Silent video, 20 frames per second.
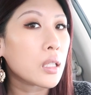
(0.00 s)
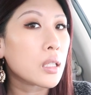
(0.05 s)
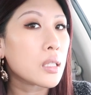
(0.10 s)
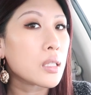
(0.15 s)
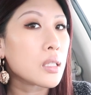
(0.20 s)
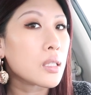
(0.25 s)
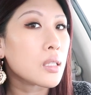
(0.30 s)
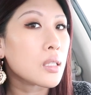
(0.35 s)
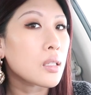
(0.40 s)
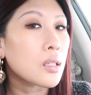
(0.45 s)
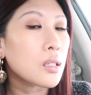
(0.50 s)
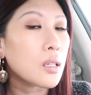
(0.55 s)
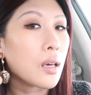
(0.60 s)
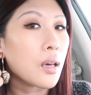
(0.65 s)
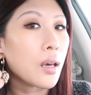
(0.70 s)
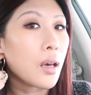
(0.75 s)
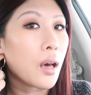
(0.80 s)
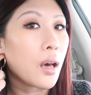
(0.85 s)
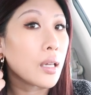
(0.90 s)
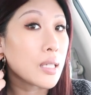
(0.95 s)
is
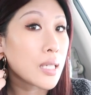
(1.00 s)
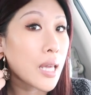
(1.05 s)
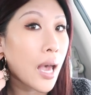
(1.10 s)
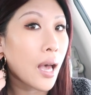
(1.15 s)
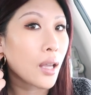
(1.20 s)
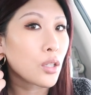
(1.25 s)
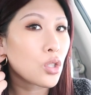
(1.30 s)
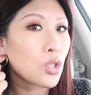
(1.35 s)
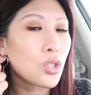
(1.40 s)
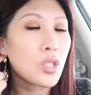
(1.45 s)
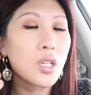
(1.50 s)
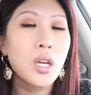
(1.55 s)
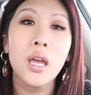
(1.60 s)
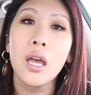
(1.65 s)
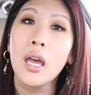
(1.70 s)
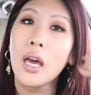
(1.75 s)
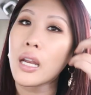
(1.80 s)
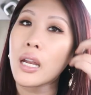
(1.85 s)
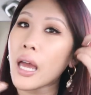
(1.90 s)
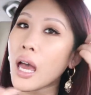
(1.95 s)
attached.
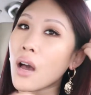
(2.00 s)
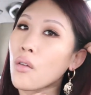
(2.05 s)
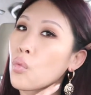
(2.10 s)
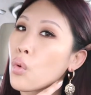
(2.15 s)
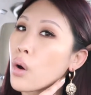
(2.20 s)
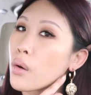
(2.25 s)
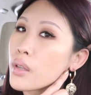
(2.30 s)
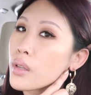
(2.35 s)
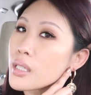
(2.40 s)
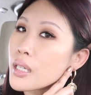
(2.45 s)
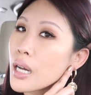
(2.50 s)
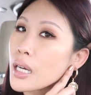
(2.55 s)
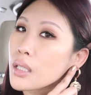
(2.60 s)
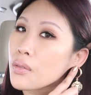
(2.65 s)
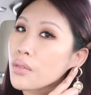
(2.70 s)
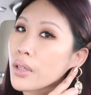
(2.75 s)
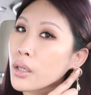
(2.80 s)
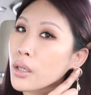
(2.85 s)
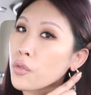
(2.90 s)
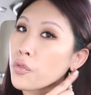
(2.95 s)
And I have one that's kind
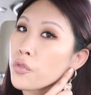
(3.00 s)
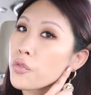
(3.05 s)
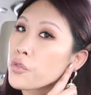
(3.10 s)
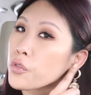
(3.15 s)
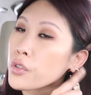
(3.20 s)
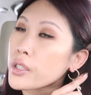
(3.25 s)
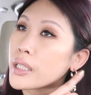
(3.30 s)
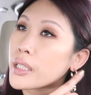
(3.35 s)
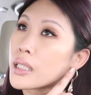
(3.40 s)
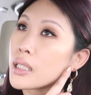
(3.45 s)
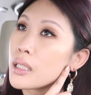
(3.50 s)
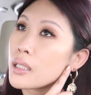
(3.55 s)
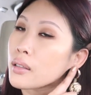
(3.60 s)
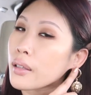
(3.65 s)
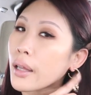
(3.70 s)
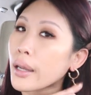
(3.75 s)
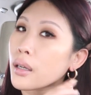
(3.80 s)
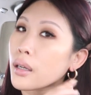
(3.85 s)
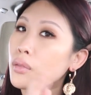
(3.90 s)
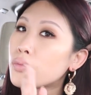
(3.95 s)
of like free,
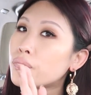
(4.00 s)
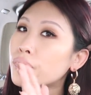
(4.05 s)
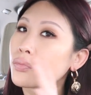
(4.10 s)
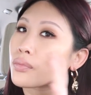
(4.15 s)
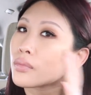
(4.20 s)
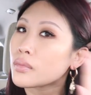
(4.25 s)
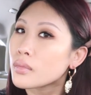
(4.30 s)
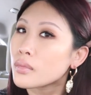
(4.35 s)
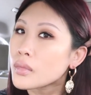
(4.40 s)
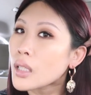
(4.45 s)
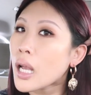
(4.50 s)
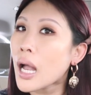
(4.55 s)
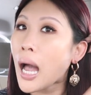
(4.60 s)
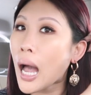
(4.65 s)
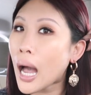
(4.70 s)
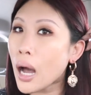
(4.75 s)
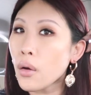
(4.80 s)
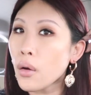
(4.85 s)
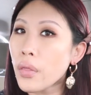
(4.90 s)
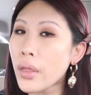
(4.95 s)
like
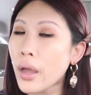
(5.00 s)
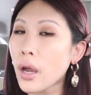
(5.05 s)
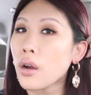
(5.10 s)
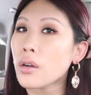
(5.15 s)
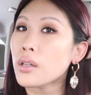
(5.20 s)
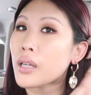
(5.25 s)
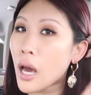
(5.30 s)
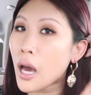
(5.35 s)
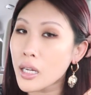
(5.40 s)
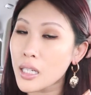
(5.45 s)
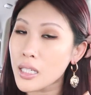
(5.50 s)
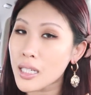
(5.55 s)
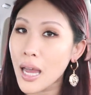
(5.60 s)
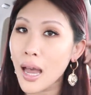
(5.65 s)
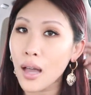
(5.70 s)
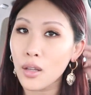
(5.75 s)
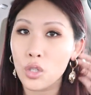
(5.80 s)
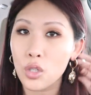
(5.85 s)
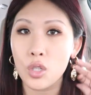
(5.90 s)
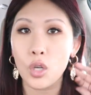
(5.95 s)
out there, not
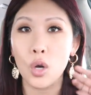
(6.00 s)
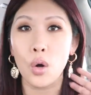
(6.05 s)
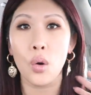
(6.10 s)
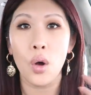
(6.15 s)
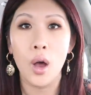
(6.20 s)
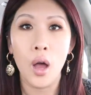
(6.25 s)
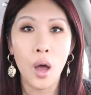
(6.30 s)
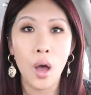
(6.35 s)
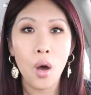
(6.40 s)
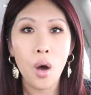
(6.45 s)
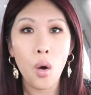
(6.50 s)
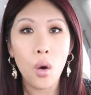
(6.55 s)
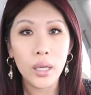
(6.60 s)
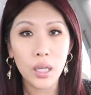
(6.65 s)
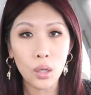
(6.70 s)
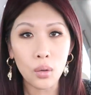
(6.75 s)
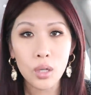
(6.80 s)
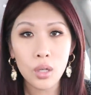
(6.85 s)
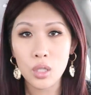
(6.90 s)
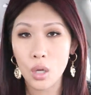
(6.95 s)
attached. So
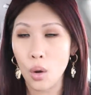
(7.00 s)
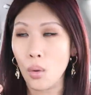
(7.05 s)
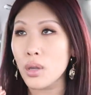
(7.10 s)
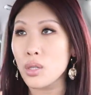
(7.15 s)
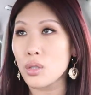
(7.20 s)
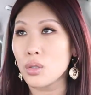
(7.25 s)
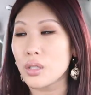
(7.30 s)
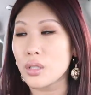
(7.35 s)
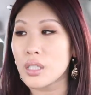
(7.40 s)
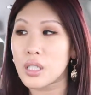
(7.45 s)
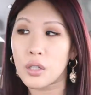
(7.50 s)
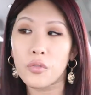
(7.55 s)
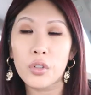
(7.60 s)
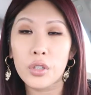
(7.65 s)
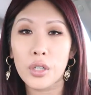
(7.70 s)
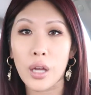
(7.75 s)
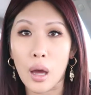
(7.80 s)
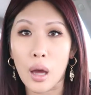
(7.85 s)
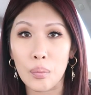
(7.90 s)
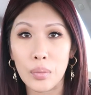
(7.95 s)
earrings always look
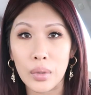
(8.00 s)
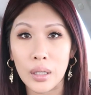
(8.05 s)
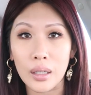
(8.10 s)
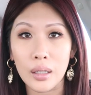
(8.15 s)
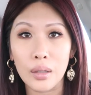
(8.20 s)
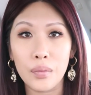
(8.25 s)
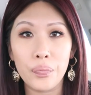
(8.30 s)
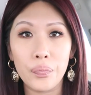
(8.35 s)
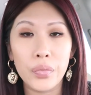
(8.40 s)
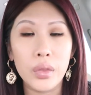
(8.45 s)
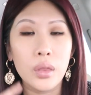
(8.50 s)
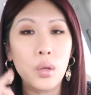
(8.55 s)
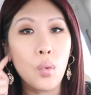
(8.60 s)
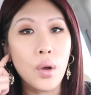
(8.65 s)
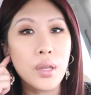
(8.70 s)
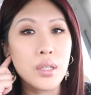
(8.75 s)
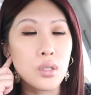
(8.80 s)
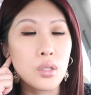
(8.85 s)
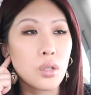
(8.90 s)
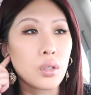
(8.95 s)
different on me. The
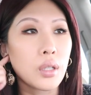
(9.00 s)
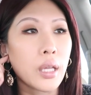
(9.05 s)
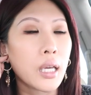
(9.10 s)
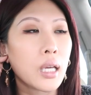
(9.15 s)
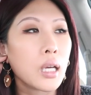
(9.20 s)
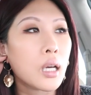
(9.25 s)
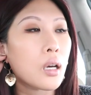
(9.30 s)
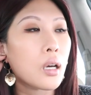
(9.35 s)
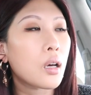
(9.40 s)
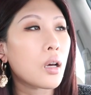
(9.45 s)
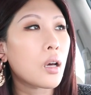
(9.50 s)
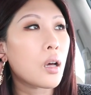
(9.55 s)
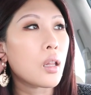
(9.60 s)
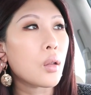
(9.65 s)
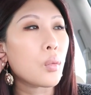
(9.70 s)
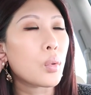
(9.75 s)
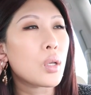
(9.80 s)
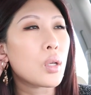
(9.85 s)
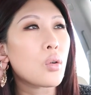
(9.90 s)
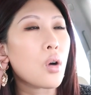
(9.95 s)
ones that are like,
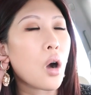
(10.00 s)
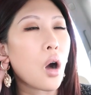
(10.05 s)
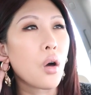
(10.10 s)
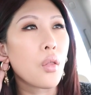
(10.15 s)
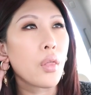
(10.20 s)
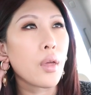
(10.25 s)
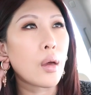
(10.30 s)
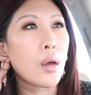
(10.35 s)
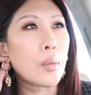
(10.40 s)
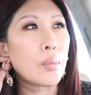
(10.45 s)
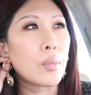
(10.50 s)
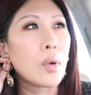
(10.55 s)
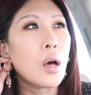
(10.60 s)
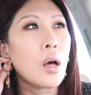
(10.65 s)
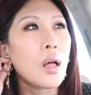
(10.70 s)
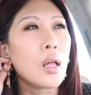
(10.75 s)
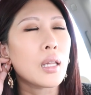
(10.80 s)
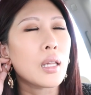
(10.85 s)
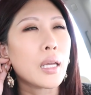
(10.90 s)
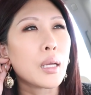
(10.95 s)
what do you call them?
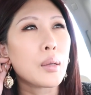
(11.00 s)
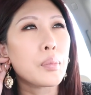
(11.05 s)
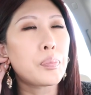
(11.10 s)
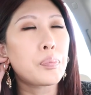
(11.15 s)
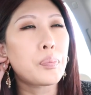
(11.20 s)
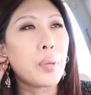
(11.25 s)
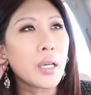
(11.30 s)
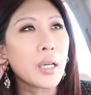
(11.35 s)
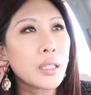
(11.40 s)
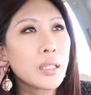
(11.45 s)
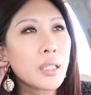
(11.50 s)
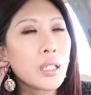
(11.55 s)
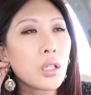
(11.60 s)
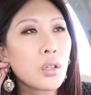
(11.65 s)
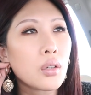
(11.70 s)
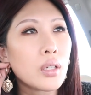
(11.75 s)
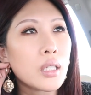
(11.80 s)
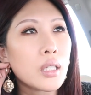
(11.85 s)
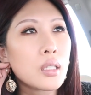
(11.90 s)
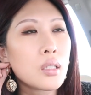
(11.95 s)
Like button
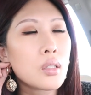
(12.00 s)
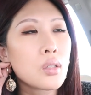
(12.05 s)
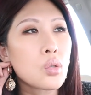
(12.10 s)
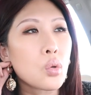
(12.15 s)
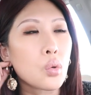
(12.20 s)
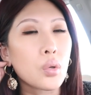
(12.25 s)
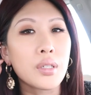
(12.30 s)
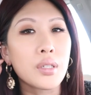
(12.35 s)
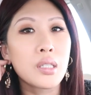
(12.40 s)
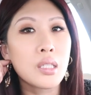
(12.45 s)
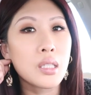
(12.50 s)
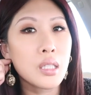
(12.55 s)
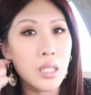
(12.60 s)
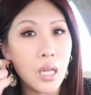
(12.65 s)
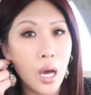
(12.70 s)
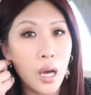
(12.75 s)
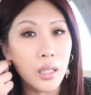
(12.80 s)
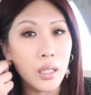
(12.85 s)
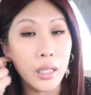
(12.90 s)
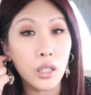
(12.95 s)
earrings or
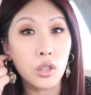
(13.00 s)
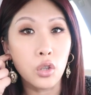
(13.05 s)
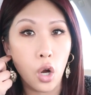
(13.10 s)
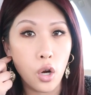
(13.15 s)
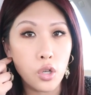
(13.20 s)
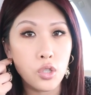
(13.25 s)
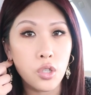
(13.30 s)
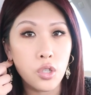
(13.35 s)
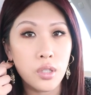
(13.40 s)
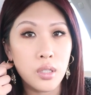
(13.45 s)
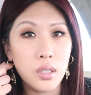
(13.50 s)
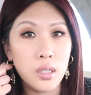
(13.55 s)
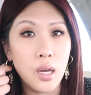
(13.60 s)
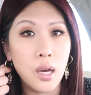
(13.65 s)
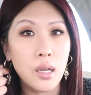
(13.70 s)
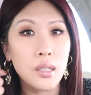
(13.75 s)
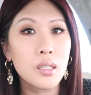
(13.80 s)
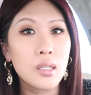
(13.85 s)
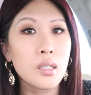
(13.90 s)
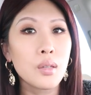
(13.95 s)
stud, like larger
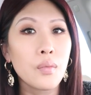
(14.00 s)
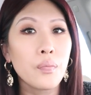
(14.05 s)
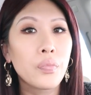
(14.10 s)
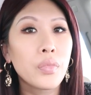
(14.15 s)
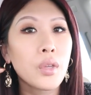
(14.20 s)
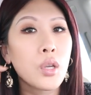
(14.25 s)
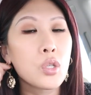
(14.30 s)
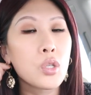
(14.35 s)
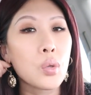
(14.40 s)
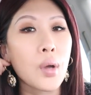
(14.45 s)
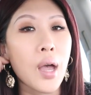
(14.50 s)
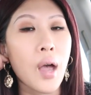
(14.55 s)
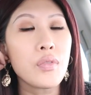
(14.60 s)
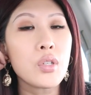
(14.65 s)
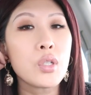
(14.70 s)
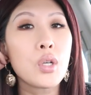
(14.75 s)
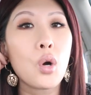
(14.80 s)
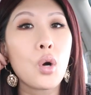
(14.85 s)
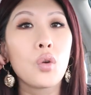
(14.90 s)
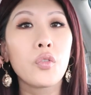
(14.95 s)
studs. So I have
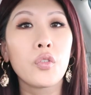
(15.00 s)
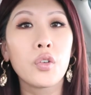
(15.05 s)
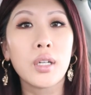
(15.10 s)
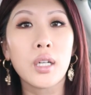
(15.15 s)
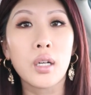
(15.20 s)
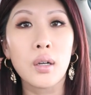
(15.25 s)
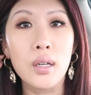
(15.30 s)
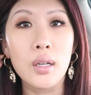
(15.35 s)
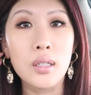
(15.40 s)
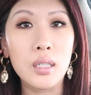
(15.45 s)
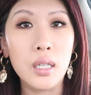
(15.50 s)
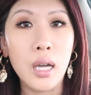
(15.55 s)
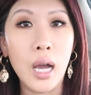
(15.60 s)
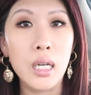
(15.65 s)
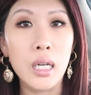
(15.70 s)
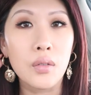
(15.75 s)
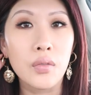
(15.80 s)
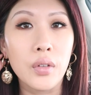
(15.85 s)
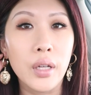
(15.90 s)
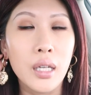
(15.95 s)
to go for earrings to
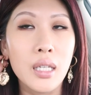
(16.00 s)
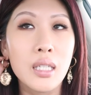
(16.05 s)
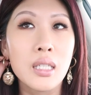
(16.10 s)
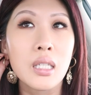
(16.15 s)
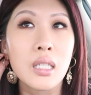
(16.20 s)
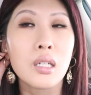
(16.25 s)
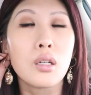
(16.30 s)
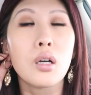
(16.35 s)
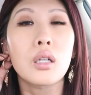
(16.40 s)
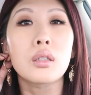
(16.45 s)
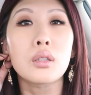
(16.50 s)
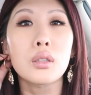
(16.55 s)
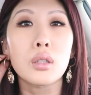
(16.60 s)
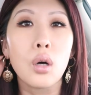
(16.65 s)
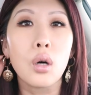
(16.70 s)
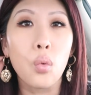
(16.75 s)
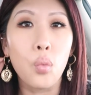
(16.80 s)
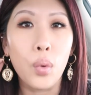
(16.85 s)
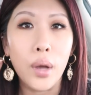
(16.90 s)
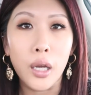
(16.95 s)
kind of like sit a
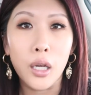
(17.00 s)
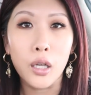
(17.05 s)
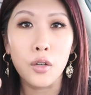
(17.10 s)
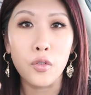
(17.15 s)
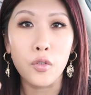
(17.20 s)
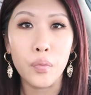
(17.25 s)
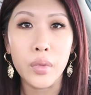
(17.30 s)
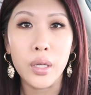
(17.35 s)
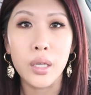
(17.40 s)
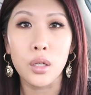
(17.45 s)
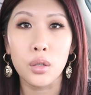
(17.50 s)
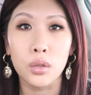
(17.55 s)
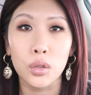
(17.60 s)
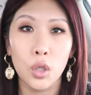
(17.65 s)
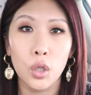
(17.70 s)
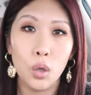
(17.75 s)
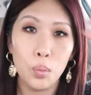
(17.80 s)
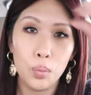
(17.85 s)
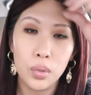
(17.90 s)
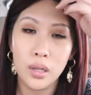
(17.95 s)
little away from the
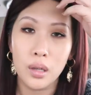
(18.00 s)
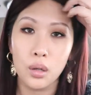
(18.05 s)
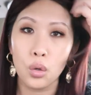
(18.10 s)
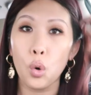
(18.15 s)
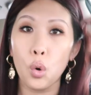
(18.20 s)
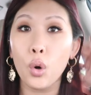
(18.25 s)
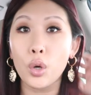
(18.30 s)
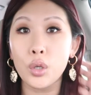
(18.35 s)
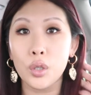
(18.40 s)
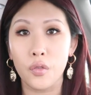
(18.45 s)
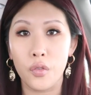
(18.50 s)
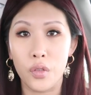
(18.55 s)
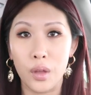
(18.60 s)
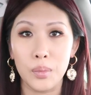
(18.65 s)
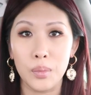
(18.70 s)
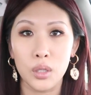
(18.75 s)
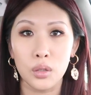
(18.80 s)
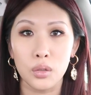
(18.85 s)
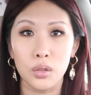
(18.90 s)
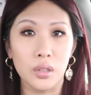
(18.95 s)
earlobe in order for
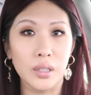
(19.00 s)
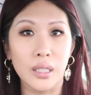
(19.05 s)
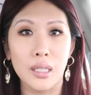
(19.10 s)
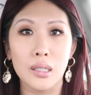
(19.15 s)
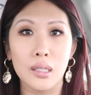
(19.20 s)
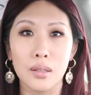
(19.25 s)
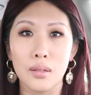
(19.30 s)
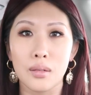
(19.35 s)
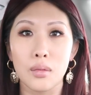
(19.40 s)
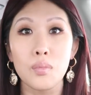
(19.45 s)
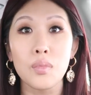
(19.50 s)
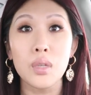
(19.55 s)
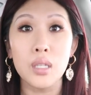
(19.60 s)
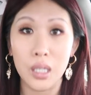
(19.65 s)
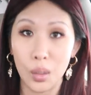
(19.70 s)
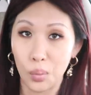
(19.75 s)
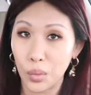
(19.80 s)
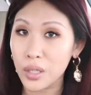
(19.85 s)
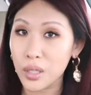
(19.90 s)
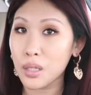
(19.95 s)
them to look like
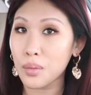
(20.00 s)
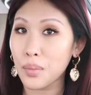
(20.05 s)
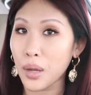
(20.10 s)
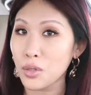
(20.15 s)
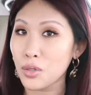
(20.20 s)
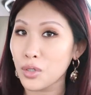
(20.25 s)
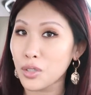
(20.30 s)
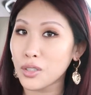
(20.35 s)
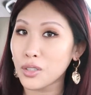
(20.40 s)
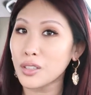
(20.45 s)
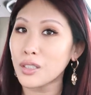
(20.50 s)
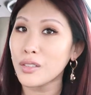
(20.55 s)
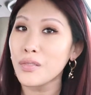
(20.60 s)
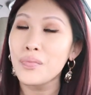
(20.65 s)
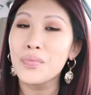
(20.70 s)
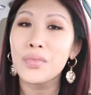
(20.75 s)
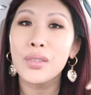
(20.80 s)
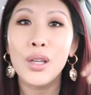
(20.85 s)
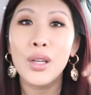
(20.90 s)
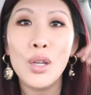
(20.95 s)
somewhat symmetrical.
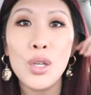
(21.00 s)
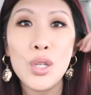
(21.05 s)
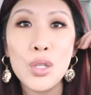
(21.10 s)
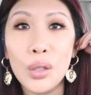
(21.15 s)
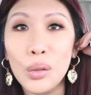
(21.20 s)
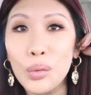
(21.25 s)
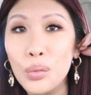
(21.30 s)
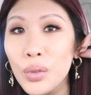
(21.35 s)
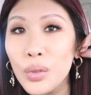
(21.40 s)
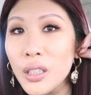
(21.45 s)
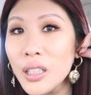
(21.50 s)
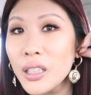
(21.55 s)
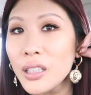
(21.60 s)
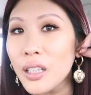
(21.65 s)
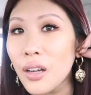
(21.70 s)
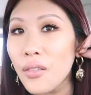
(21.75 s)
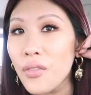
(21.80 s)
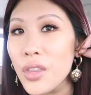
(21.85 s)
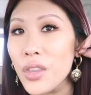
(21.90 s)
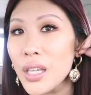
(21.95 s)
So I really
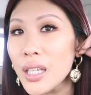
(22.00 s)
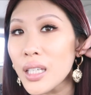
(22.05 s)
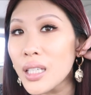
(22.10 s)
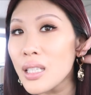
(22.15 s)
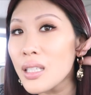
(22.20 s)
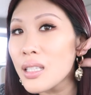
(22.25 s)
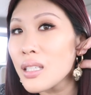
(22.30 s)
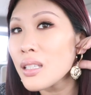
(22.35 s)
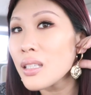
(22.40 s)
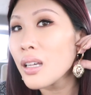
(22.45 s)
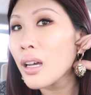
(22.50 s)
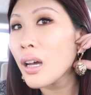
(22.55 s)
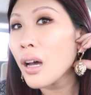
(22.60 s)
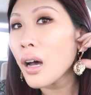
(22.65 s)
love these.